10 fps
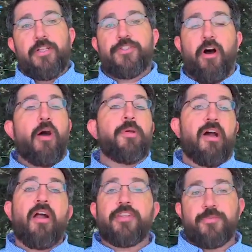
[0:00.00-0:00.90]
So I'll be
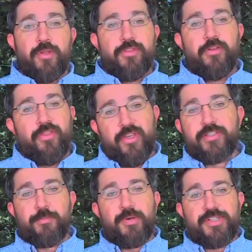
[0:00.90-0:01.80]
honest with you,
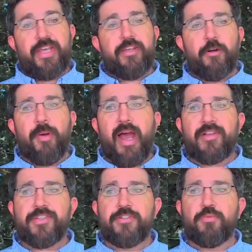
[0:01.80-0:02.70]
this particular
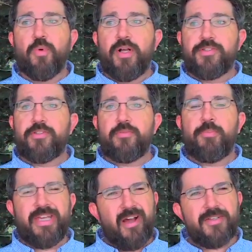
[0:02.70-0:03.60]
passage was,
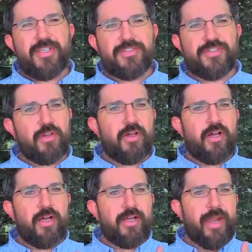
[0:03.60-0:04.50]
because it's
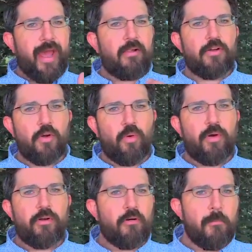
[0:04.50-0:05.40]
an
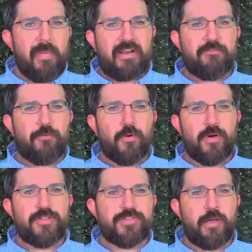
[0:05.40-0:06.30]
allegory or a
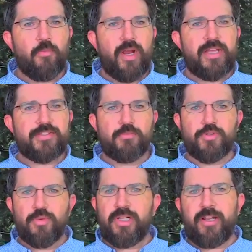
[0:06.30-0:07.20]
metaphor in some ways, it
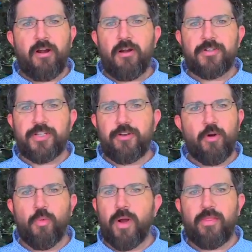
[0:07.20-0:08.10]
was really hard to
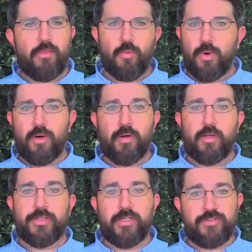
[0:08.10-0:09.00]
know what in the
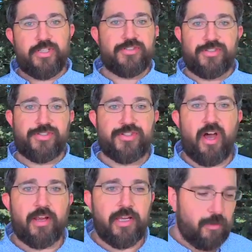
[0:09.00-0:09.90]
world Jesus is
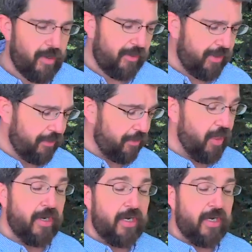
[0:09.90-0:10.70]
talking about here.